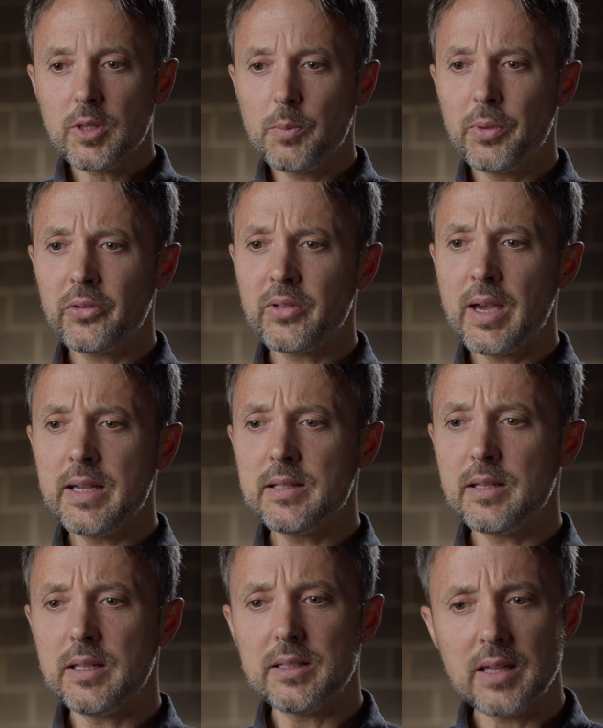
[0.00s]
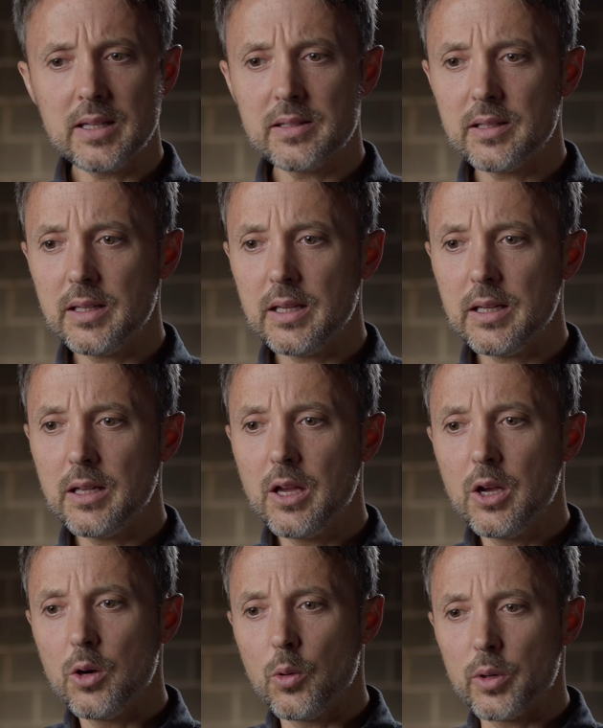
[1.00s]
besides intensity
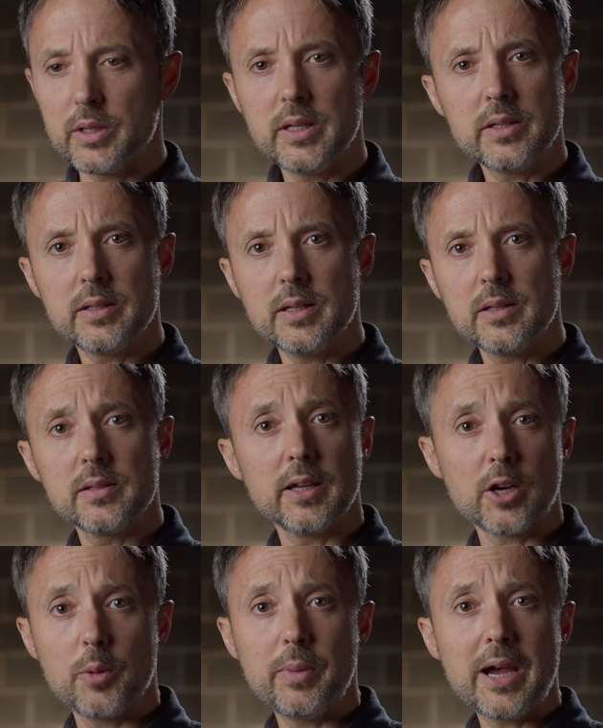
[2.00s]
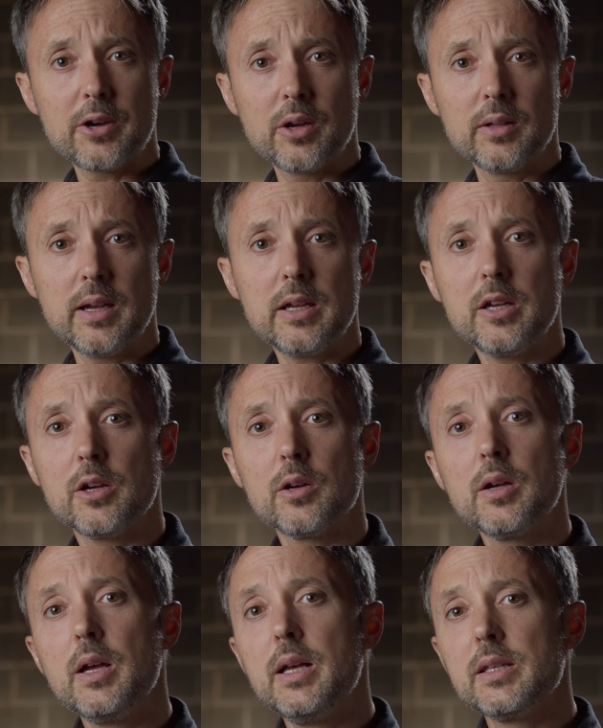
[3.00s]
or distance, like our background light here,
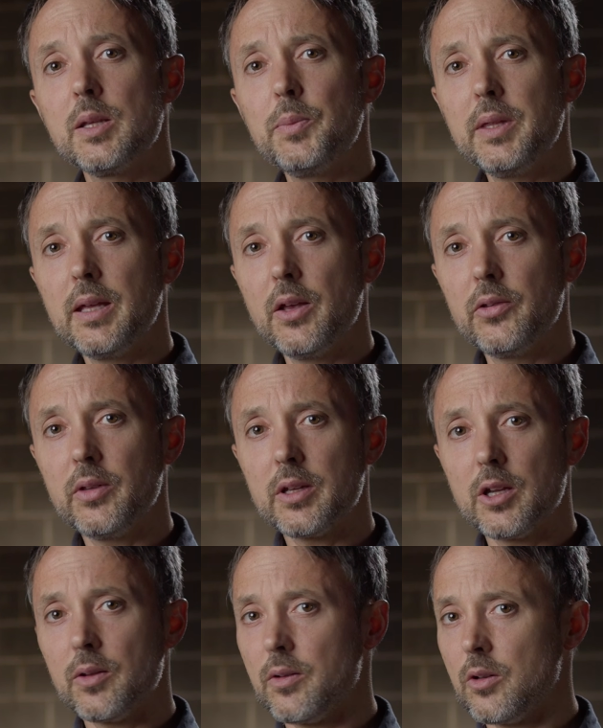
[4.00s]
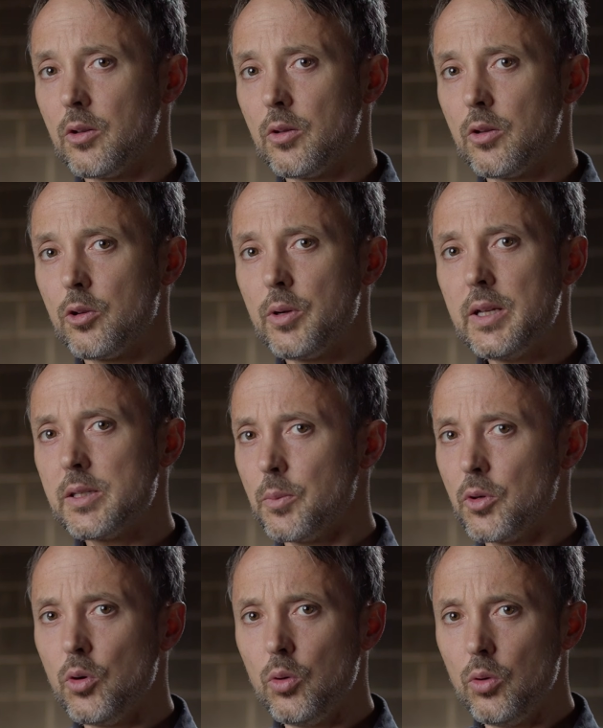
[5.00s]
something else that can create some
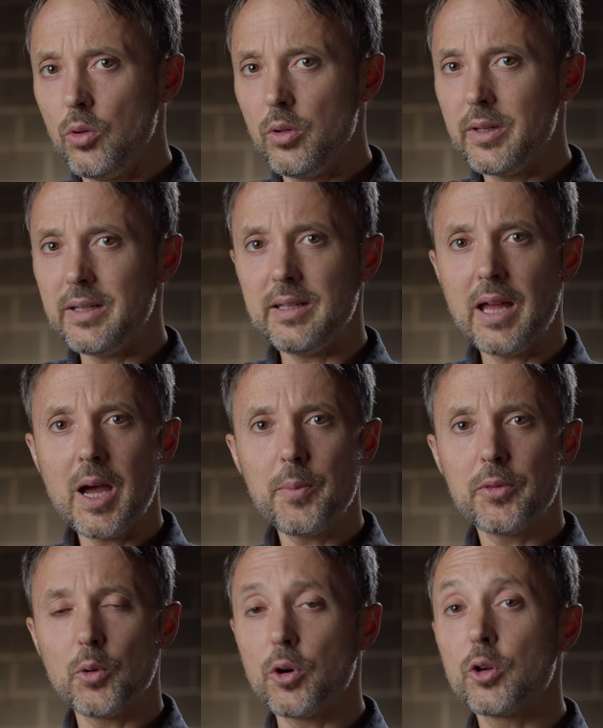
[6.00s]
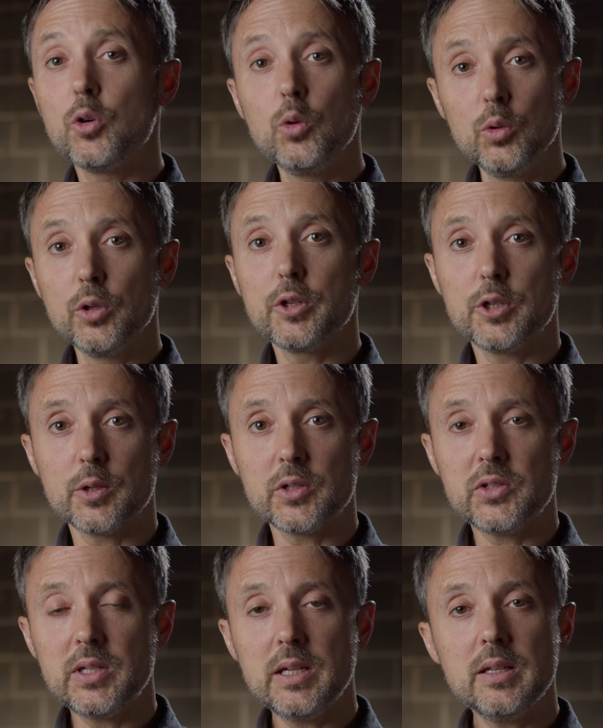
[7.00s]
cool depth or a cool look to your
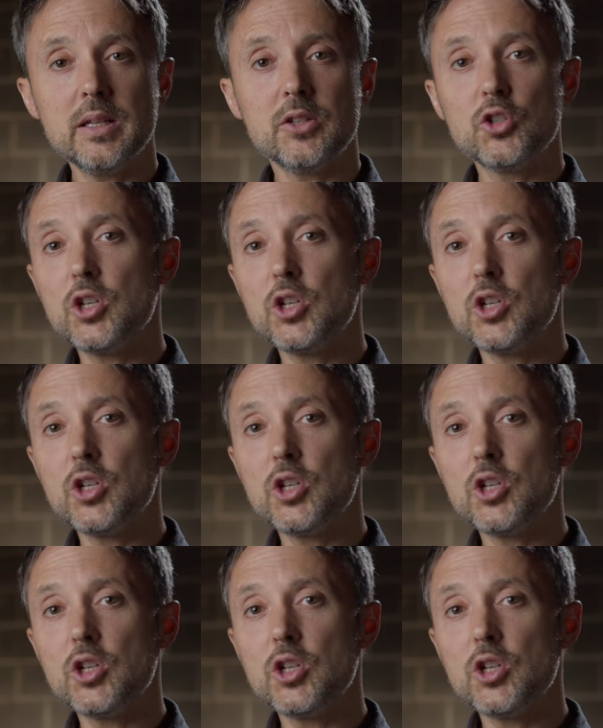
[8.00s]
scene is